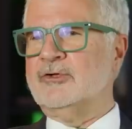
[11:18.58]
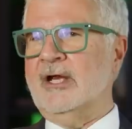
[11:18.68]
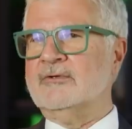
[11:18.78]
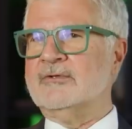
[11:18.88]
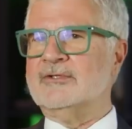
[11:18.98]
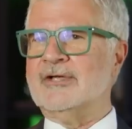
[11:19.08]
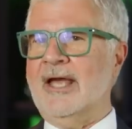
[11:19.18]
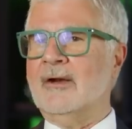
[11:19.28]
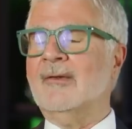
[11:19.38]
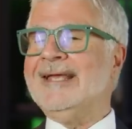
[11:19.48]
to change the
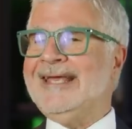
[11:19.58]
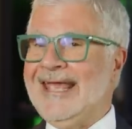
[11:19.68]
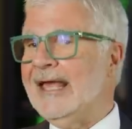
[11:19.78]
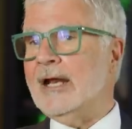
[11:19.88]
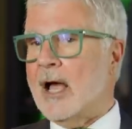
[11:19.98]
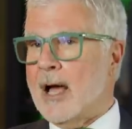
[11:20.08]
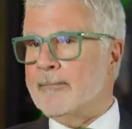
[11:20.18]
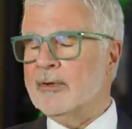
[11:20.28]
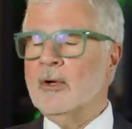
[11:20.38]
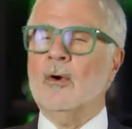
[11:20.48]
channel, get
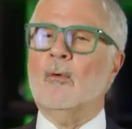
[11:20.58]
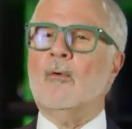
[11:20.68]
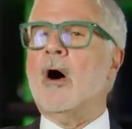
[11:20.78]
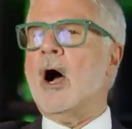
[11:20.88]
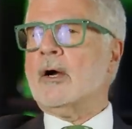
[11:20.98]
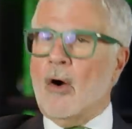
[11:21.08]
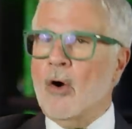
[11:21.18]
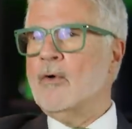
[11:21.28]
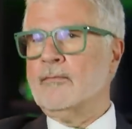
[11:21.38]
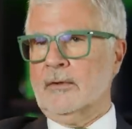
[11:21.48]
up, walk
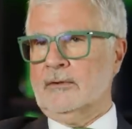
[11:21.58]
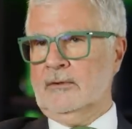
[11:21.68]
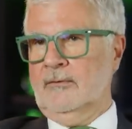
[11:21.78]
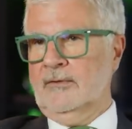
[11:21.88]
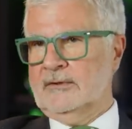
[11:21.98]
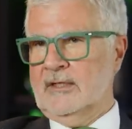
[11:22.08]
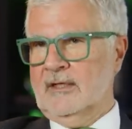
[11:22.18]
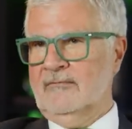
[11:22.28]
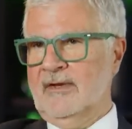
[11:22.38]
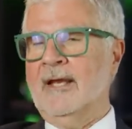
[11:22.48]
over to the
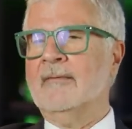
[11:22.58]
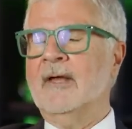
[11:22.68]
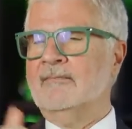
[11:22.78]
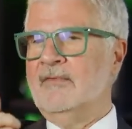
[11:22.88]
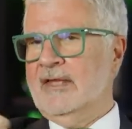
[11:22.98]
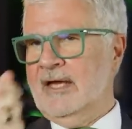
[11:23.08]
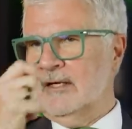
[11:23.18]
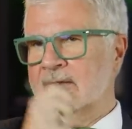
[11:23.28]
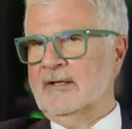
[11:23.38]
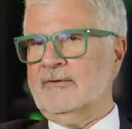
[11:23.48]
TV,
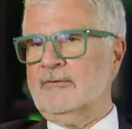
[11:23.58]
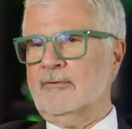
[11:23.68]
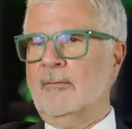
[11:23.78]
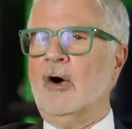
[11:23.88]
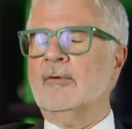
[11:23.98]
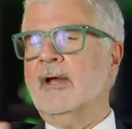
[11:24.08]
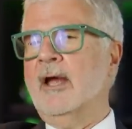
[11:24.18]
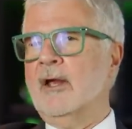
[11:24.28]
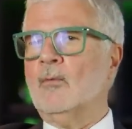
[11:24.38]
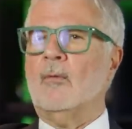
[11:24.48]
then click the
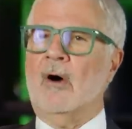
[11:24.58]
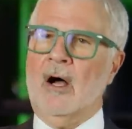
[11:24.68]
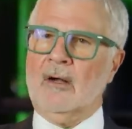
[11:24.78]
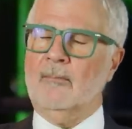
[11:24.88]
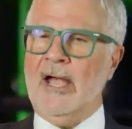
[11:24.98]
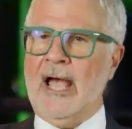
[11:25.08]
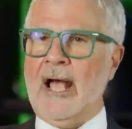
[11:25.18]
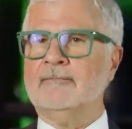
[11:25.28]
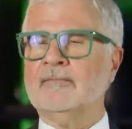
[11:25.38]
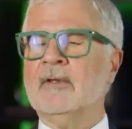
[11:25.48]
remote and walk
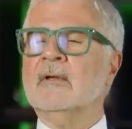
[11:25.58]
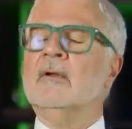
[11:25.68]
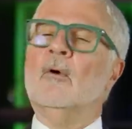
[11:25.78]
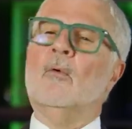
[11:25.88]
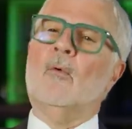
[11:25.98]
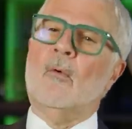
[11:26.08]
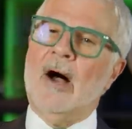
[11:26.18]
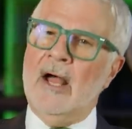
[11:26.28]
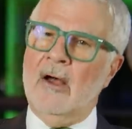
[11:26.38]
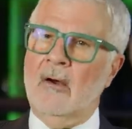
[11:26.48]
back.
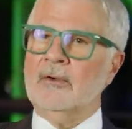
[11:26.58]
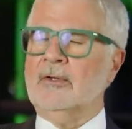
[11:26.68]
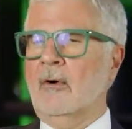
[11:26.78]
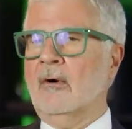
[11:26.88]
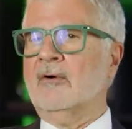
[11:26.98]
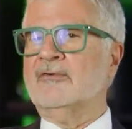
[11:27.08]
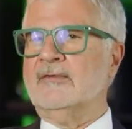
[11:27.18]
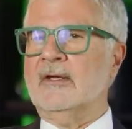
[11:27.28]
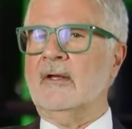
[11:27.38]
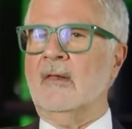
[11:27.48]
While you're
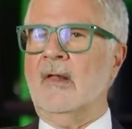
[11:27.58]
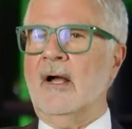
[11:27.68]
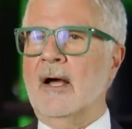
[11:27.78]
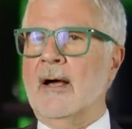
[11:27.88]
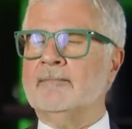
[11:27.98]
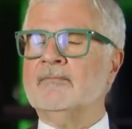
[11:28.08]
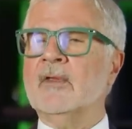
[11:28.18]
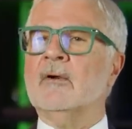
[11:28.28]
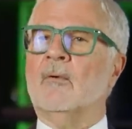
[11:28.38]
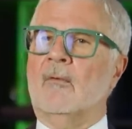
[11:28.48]
still
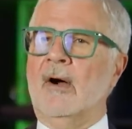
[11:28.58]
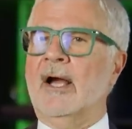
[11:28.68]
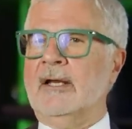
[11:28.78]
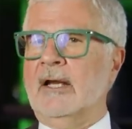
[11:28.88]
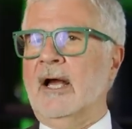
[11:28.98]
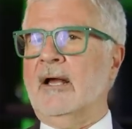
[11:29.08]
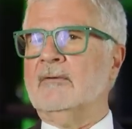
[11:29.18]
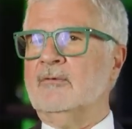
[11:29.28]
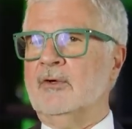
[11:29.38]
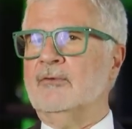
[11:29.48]
up, why
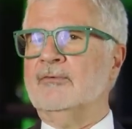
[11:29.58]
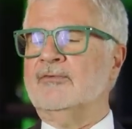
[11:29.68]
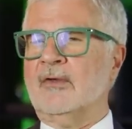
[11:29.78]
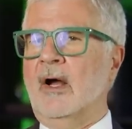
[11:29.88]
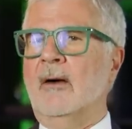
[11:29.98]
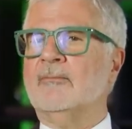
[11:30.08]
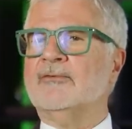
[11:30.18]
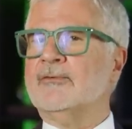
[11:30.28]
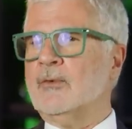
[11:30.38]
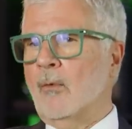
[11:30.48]
not do
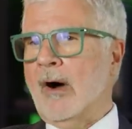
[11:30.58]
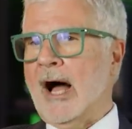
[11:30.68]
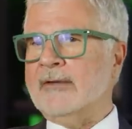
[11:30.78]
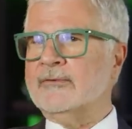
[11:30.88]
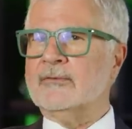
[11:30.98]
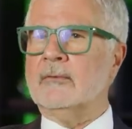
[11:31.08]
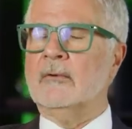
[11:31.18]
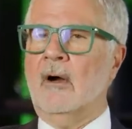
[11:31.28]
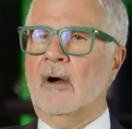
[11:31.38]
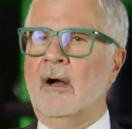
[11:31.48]
some squats
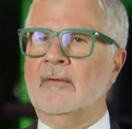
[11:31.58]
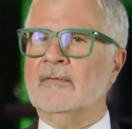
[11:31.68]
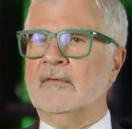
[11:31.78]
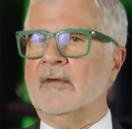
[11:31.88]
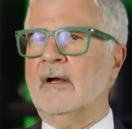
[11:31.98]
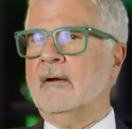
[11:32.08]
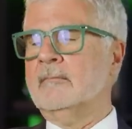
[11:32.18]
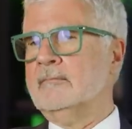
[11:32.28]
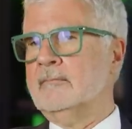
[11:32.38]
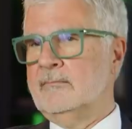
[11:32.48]
on
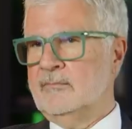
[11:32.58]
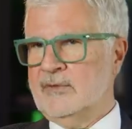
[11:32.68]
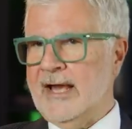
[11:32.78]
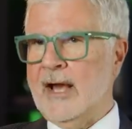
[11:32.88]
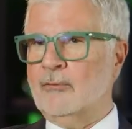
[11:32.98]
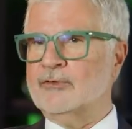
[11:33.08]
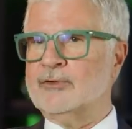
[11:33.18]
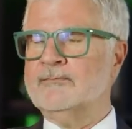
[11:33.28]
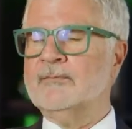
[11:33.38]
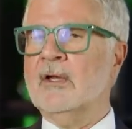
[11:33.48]
the couch?